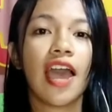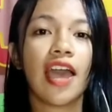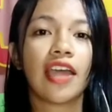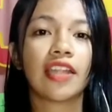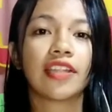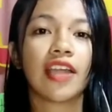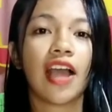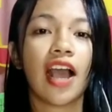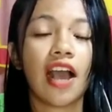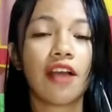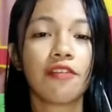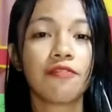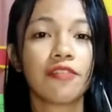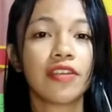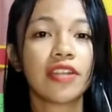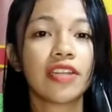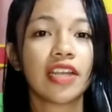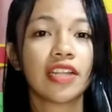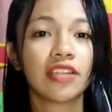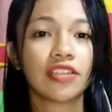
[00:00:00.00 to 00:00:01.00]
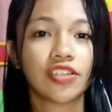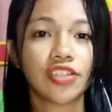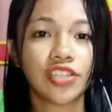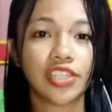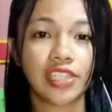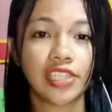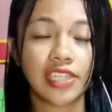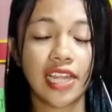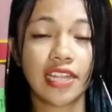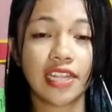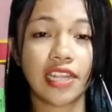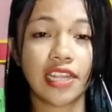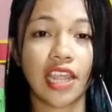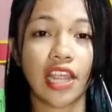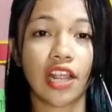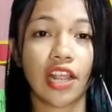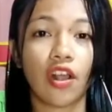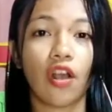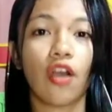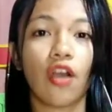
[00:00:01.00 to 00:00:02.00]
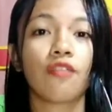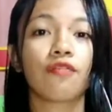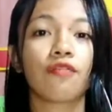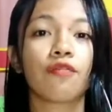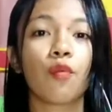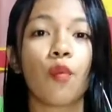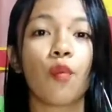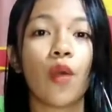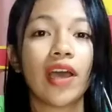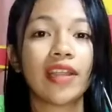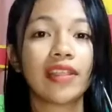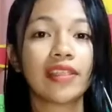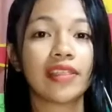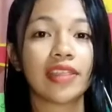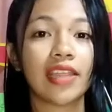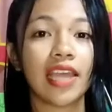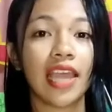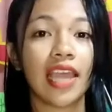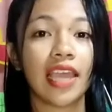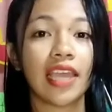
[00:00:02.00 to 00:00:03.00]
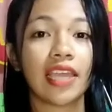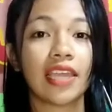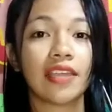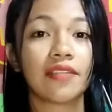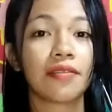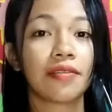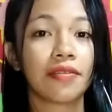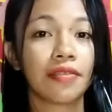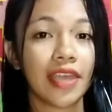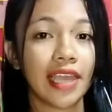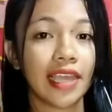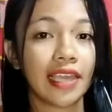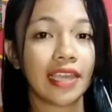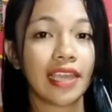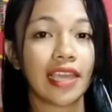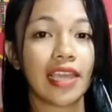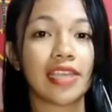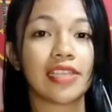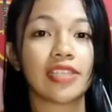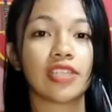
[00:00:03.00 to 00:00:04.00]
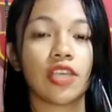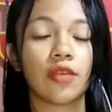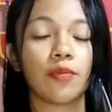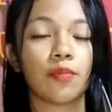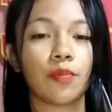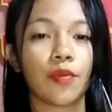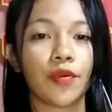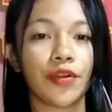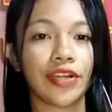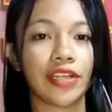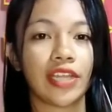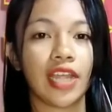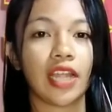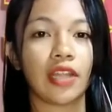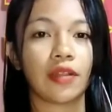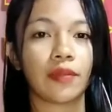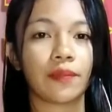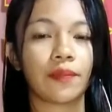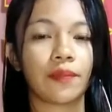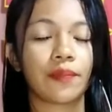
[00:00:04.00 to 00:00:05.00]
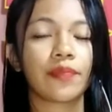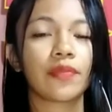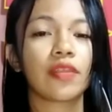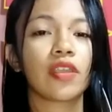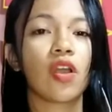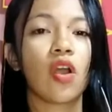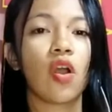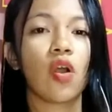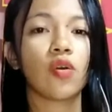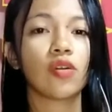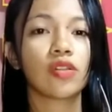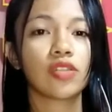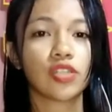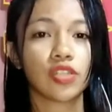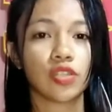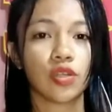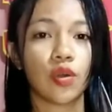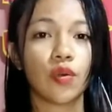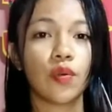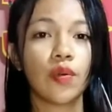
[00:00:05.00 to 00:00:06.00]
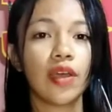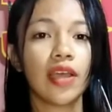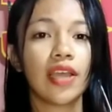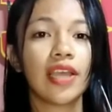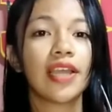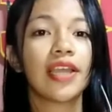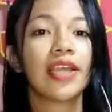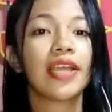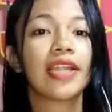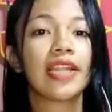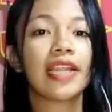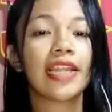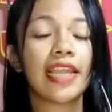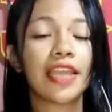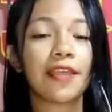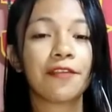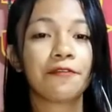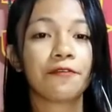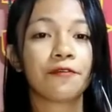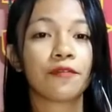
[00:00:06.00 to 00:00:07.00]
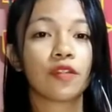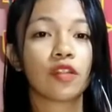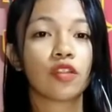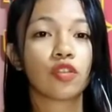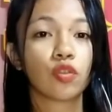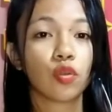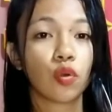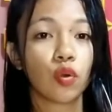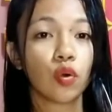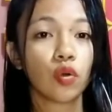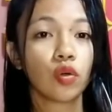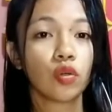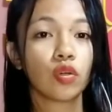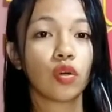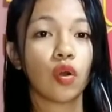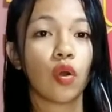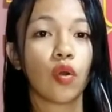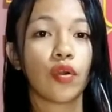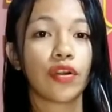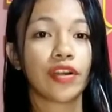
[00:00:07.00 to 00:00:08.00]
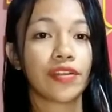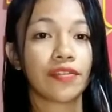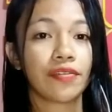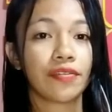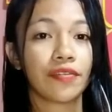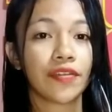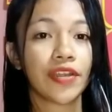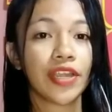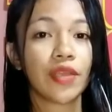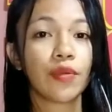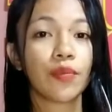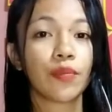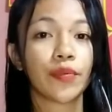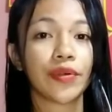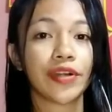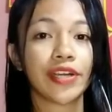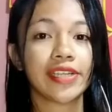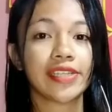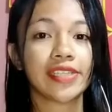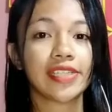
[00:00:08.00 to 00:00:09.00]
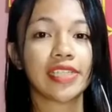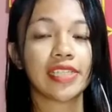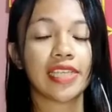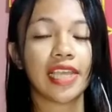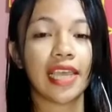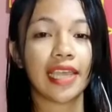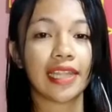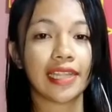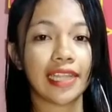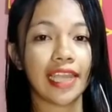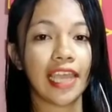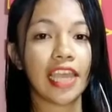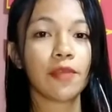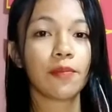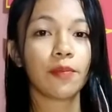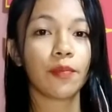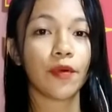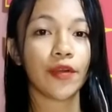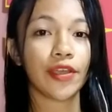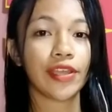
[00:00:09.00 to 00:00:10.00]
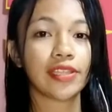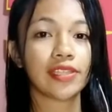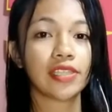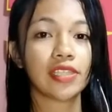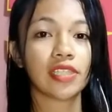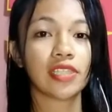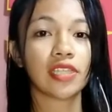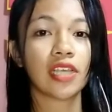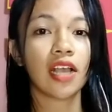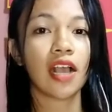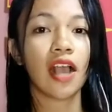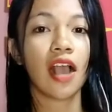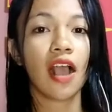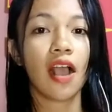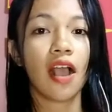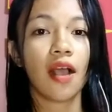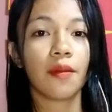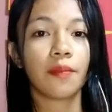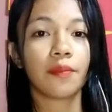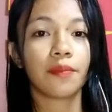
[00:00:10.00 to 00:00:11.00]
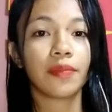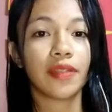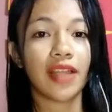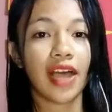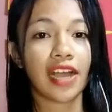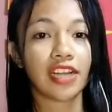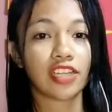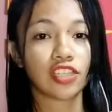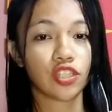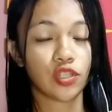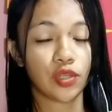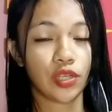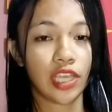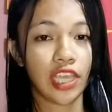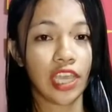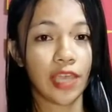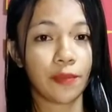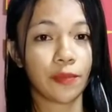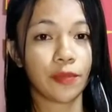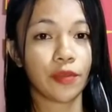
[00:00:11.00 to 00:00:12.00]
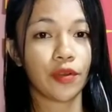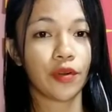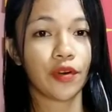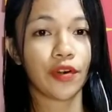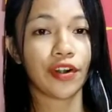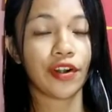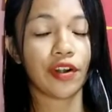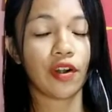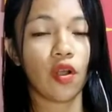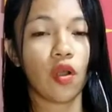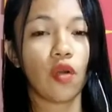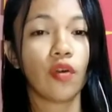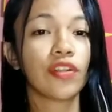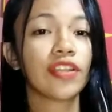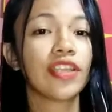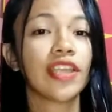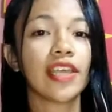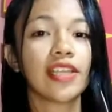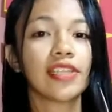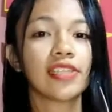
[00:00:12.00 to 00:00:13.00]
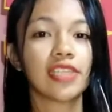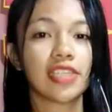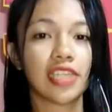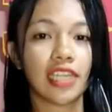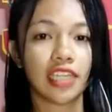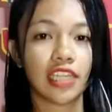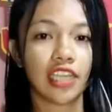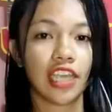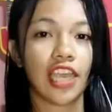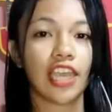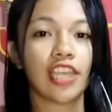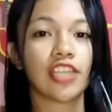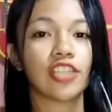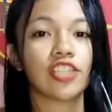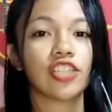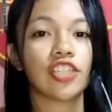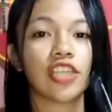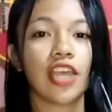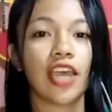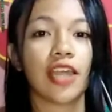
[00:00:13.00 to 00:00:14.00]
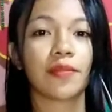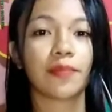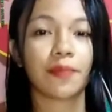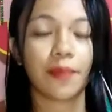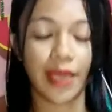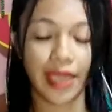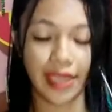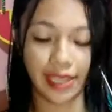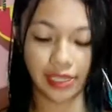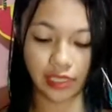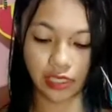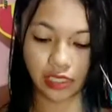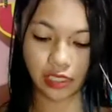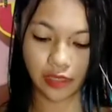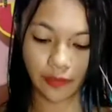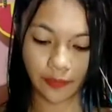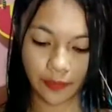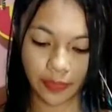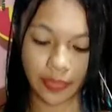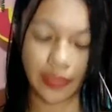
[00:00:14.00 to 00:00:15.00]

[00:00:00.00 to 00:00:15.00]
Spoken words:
and have an understanding of what they think is important. Also, leave 2 or 3 words in key points blank to keep your audience engaged and pays